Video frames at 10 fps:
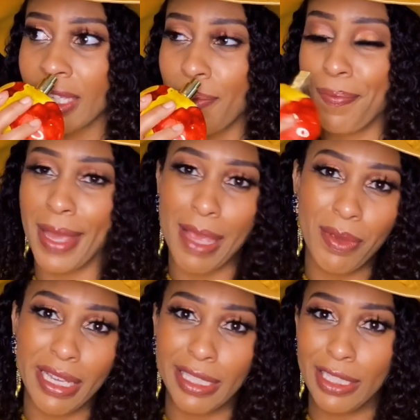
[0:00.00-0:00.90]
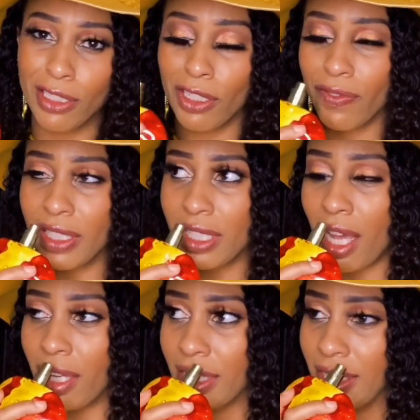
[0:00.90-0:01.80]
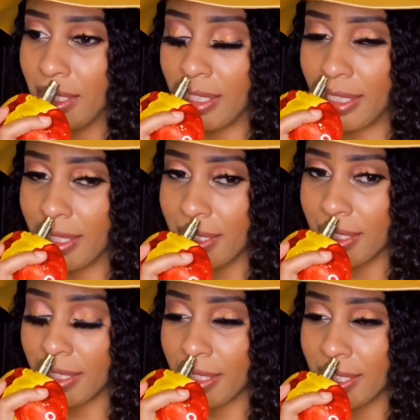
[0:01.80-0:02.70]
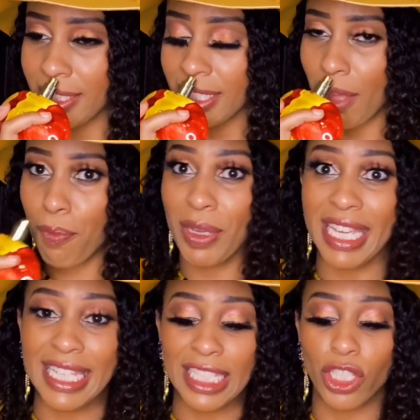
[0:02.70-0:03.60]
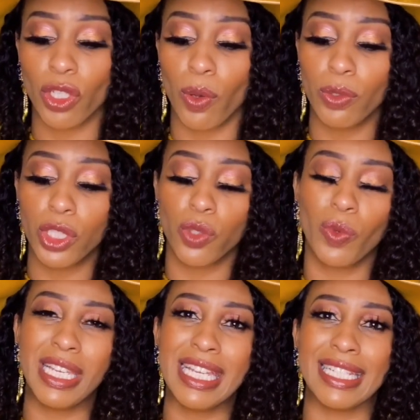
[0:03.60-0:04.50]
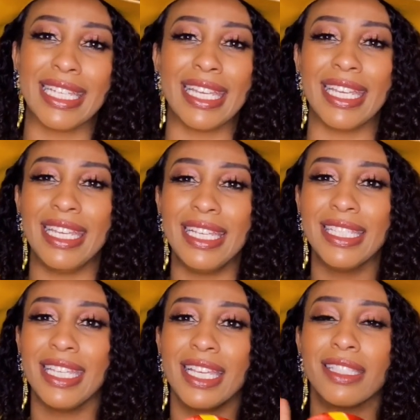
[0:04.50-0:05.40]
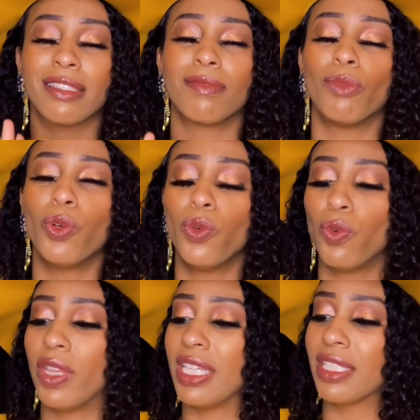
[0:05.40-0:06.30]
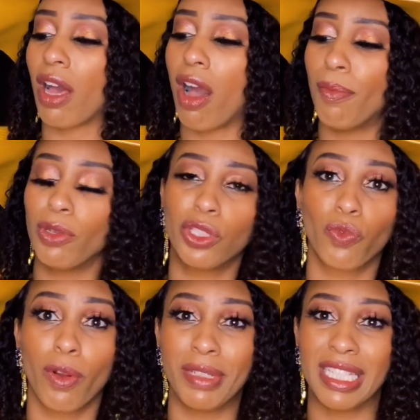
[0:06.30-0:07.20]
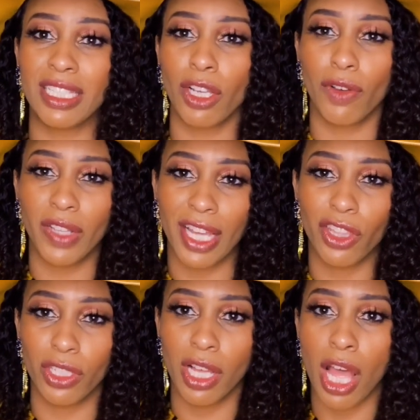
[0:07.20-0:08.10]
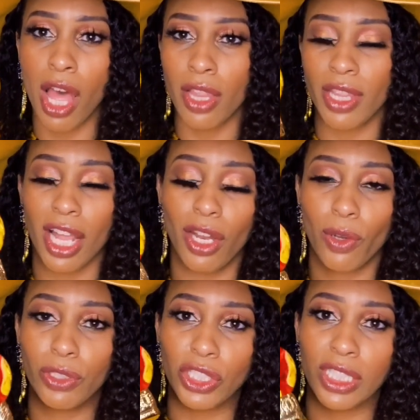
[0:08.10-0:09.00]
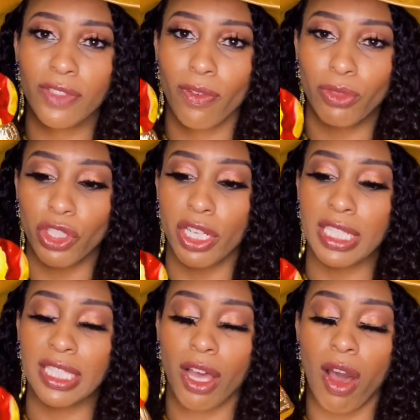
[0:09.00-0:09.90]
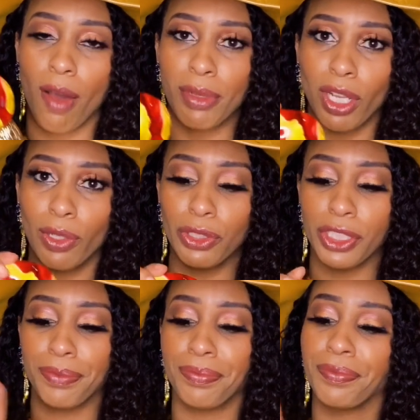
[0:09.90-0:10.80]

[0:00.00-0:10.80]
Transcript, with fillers: maybe a little of the tonka, but it's so sweet and easy and smooth. It's almost reminiscent of like the that lotions from Jergens, the almond lotion.